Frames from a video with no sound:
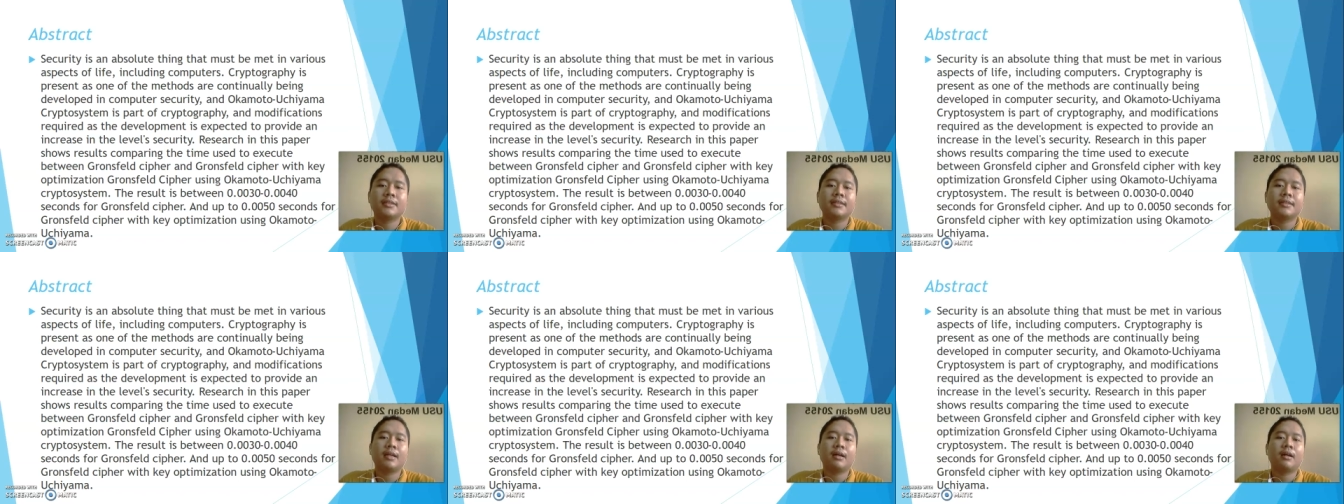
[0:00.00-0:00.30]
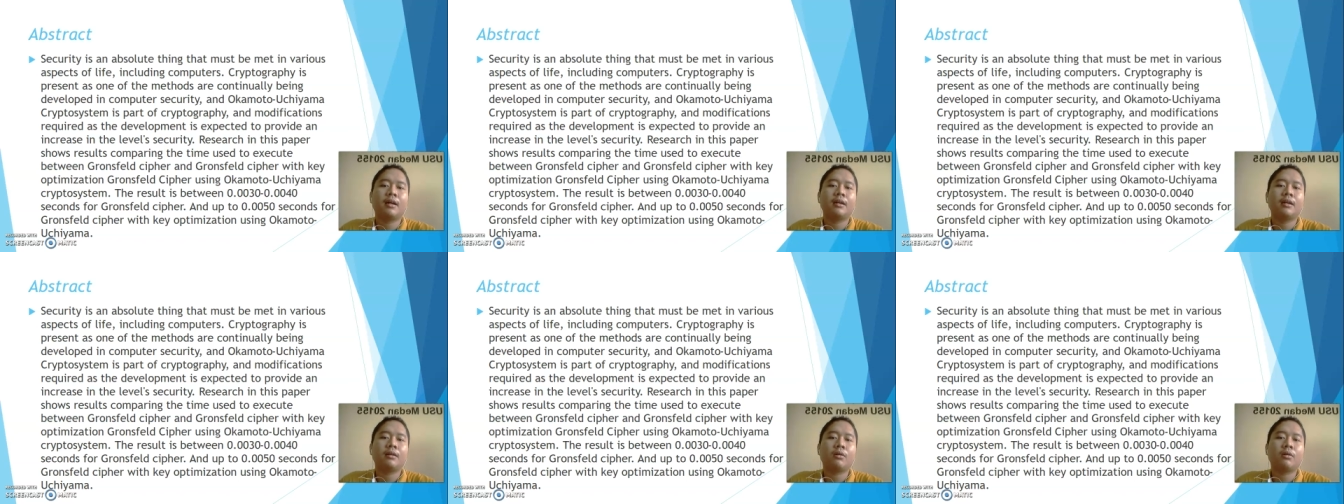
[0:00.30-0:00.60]

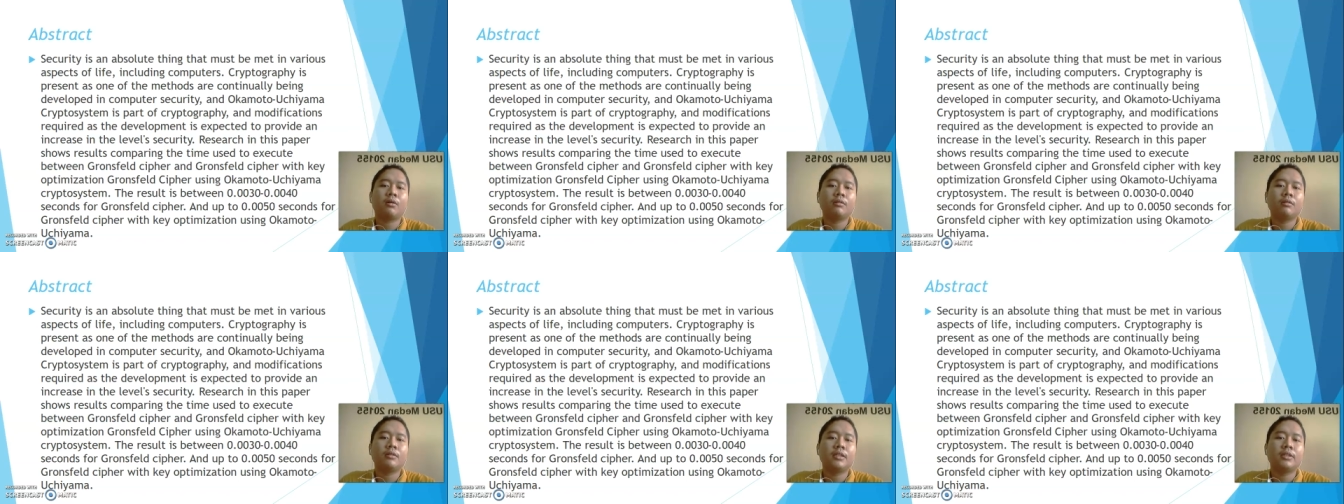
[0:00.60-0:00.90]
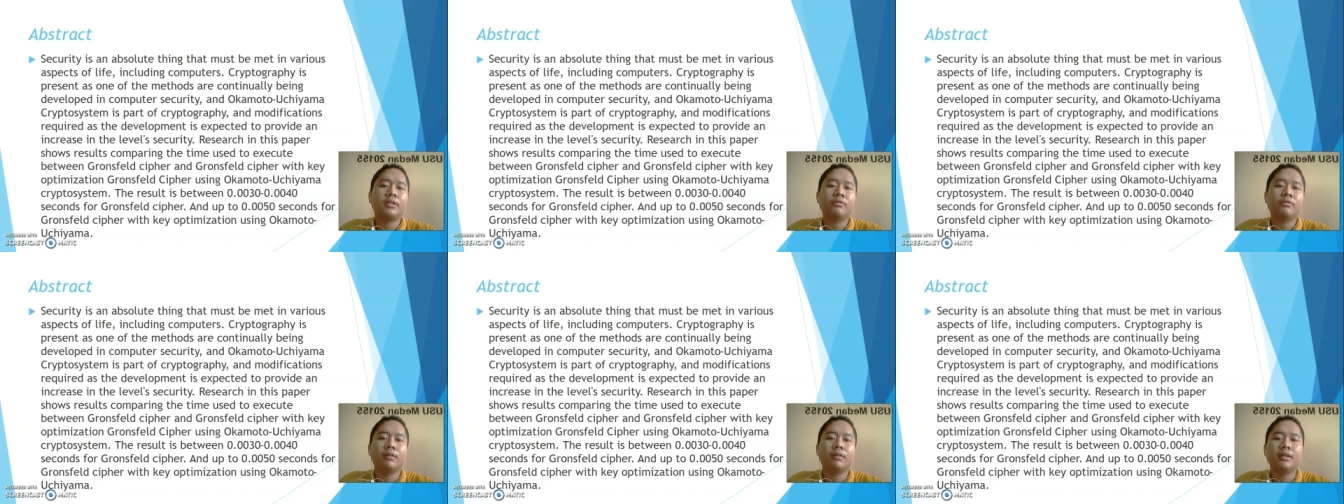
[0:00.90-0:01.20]
are
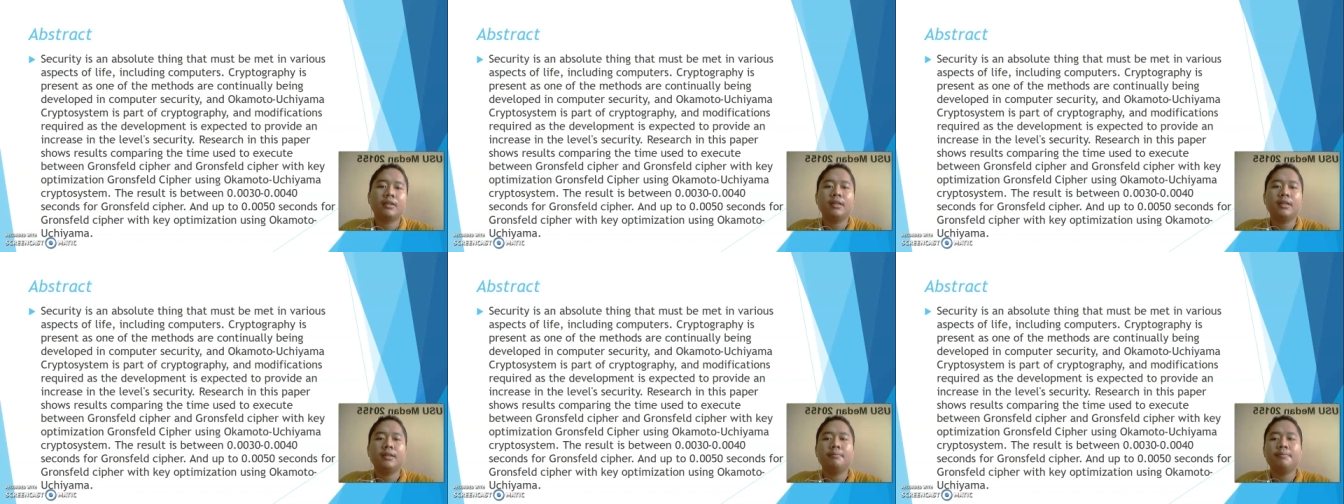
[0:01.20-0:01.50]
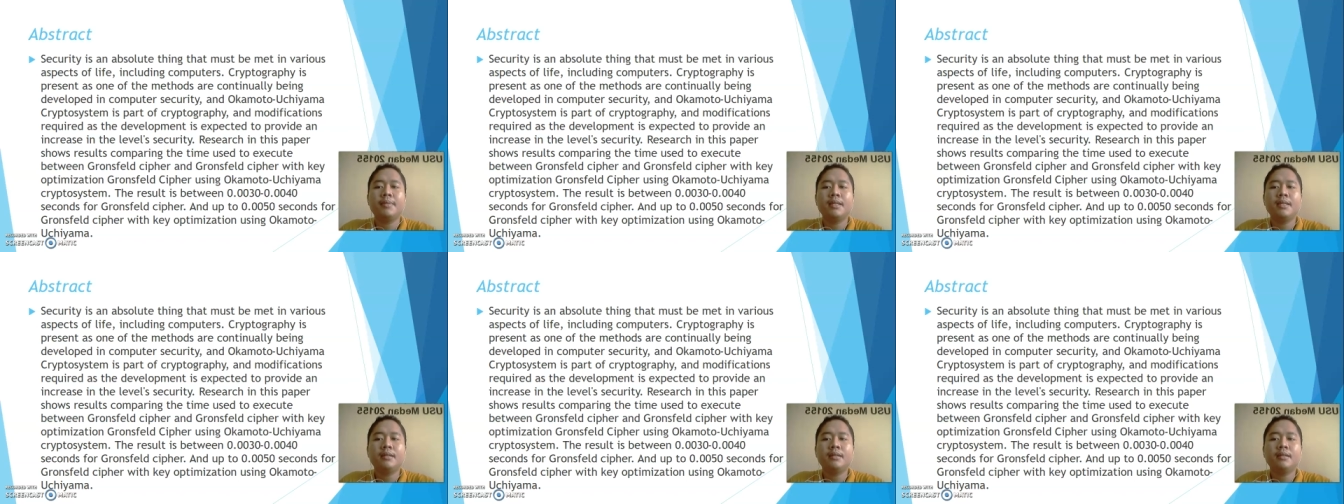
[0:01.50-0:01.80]
continually
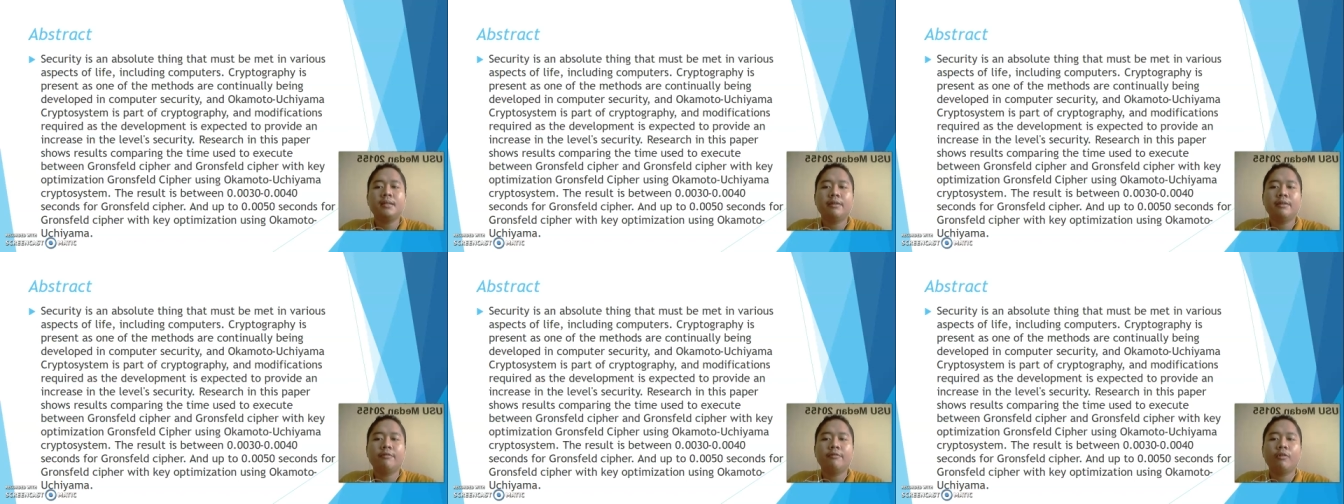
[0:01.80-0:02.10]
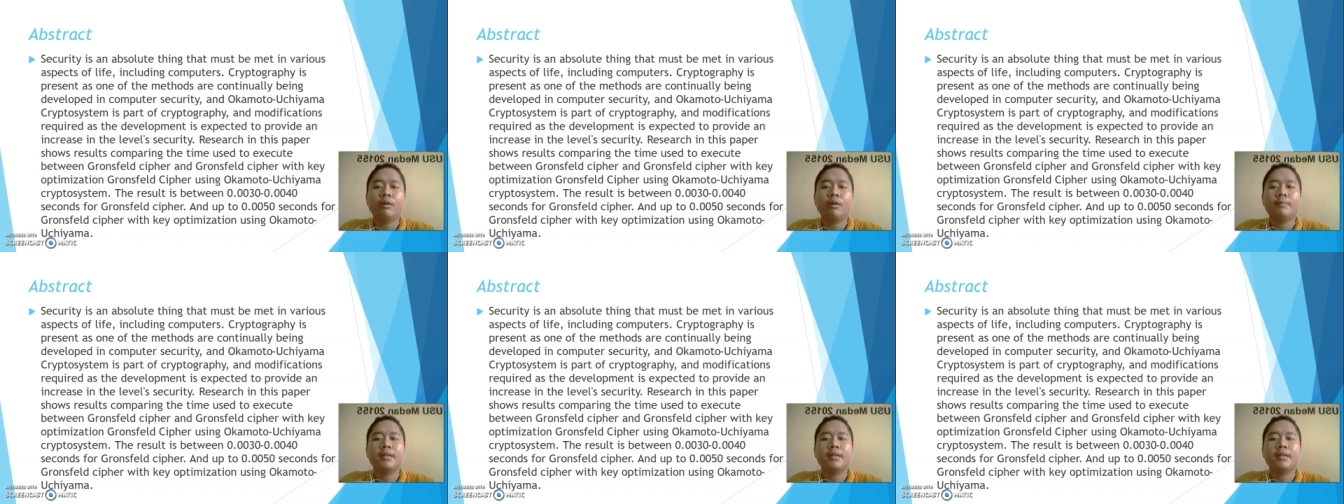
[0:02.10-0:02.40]
being
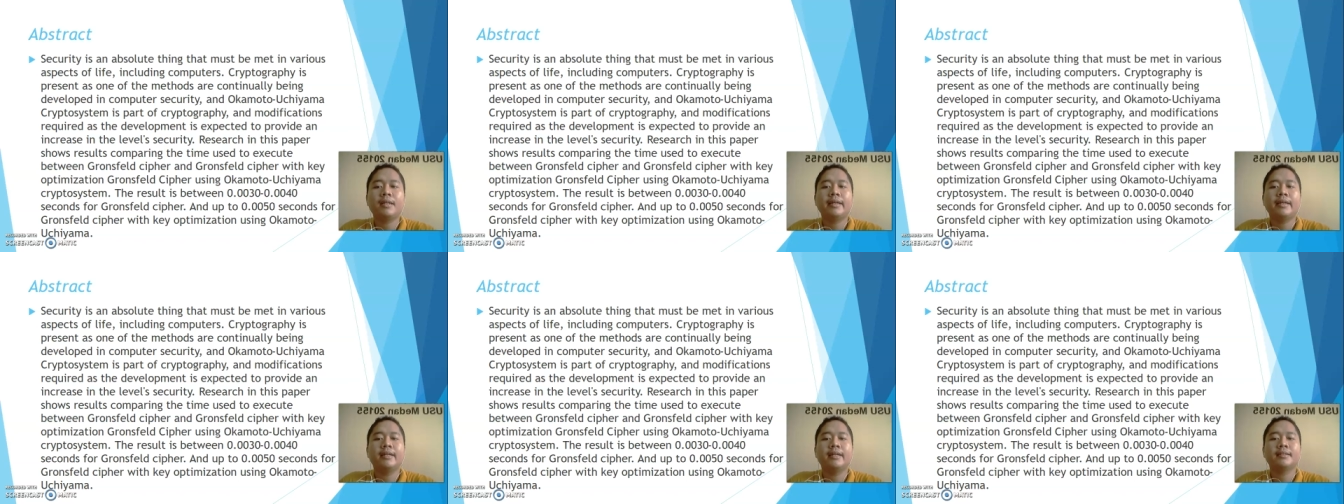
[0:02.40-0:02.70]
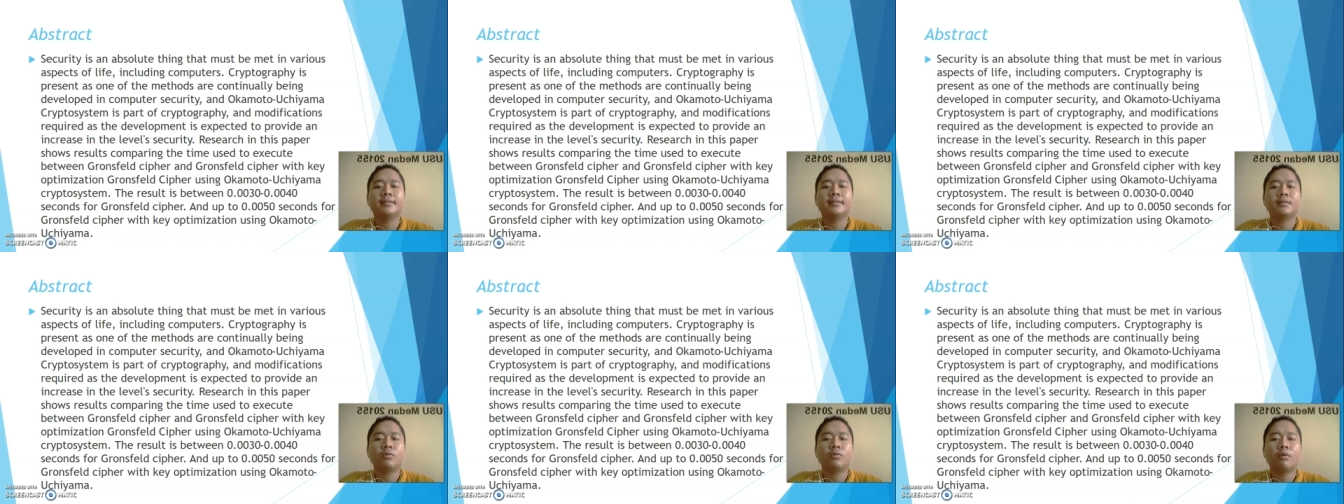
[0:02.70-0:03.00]
developed in
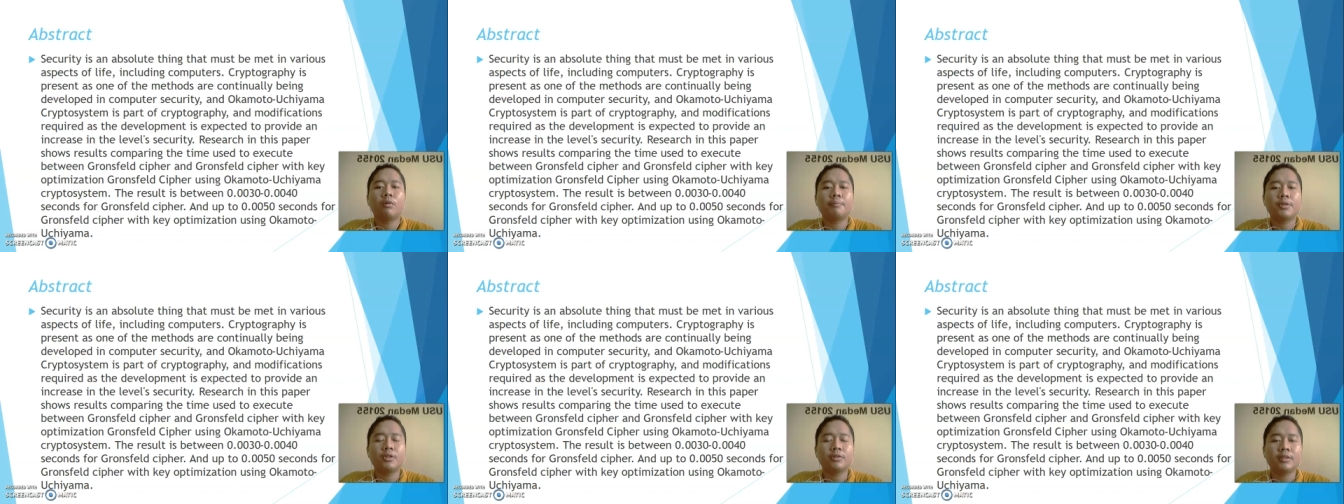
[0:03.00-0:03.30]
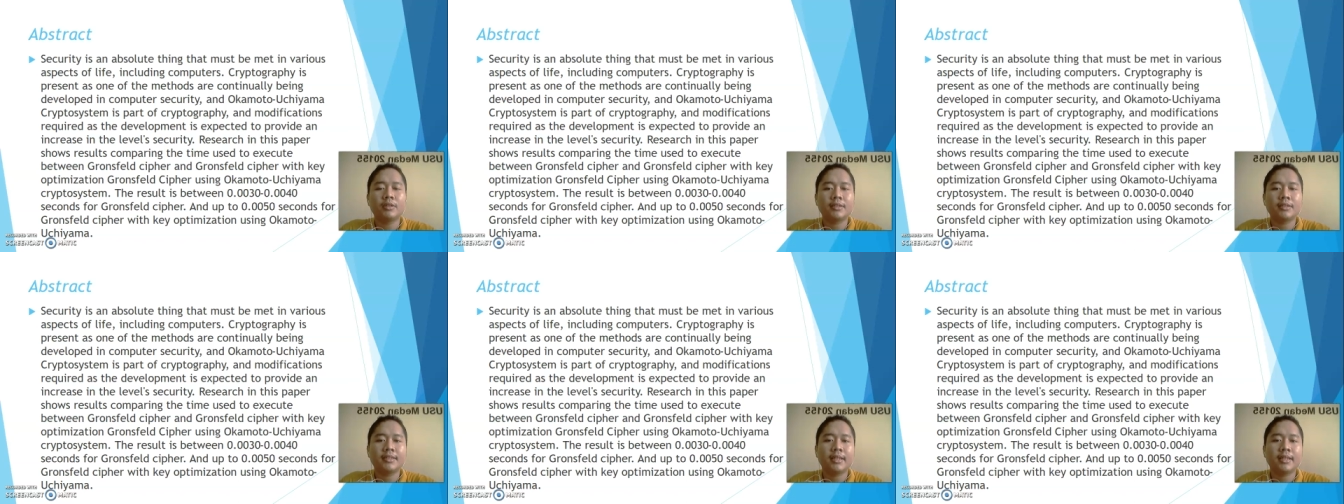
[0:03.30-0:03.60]
computer
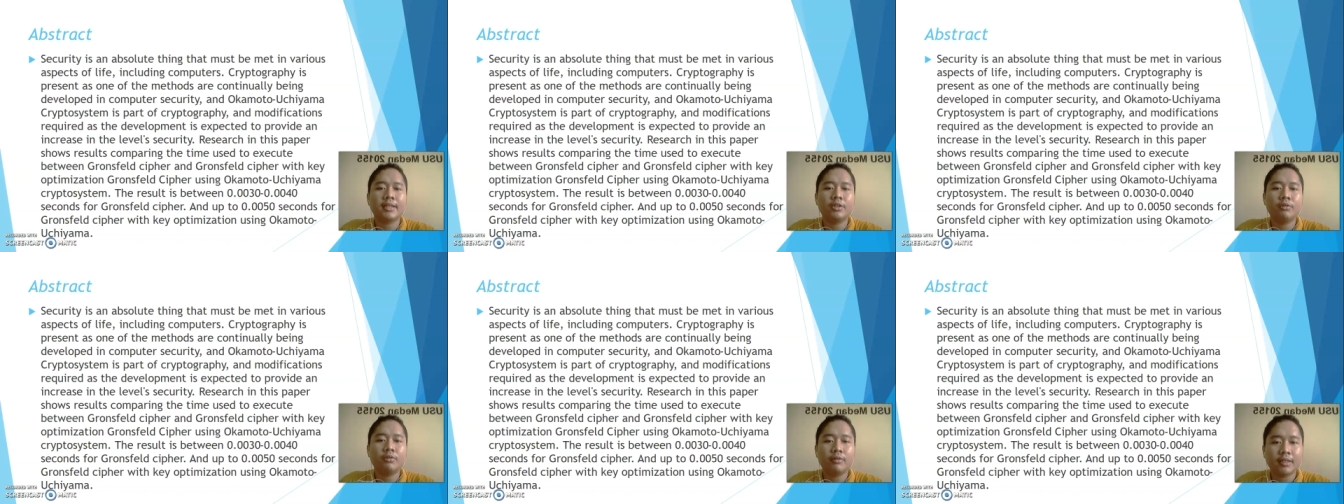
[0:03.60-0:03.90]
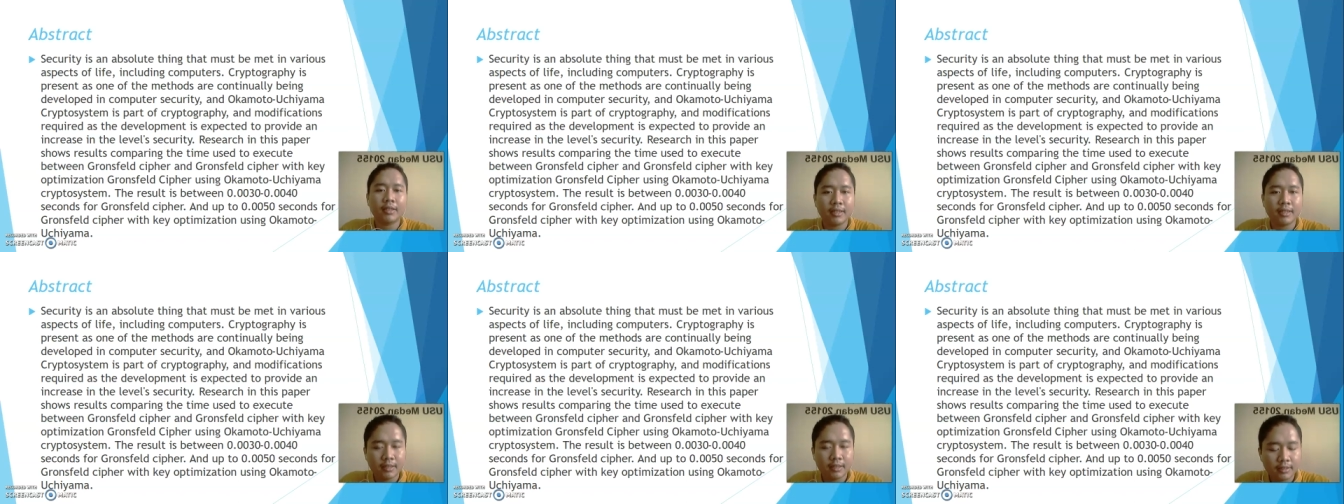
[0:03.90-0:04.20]

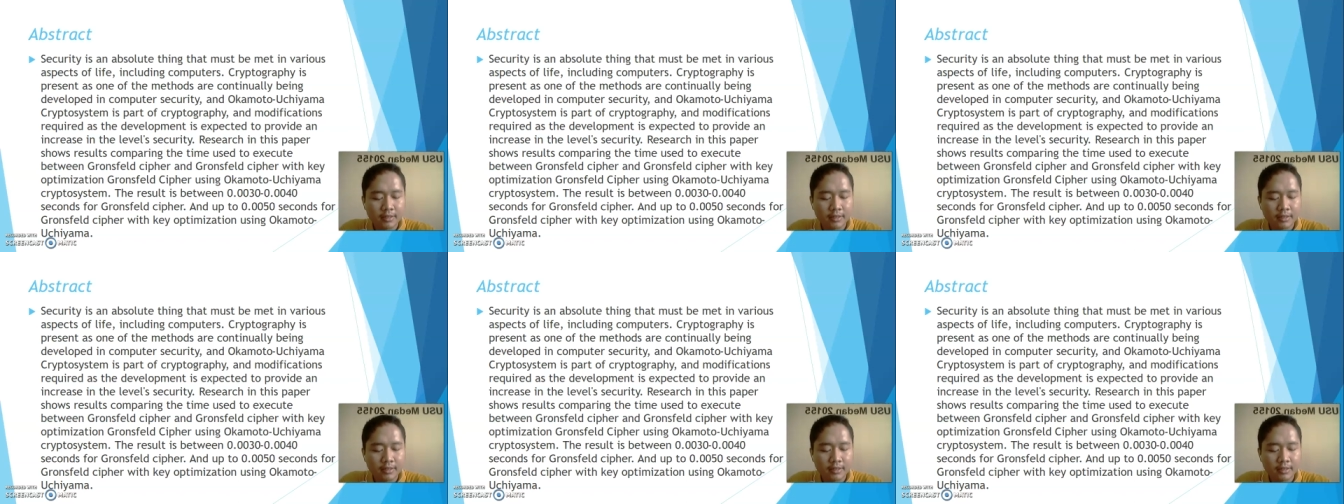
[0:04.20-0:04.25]
security.